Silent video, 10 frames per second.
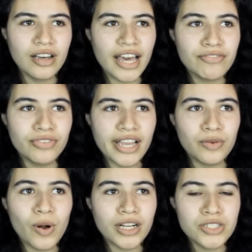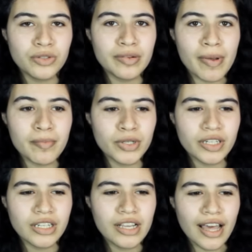I've read A Walk to
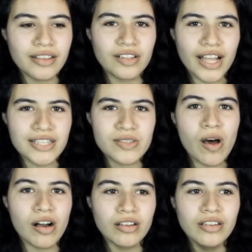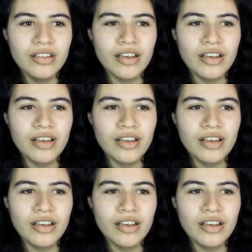Remember and The Last Song.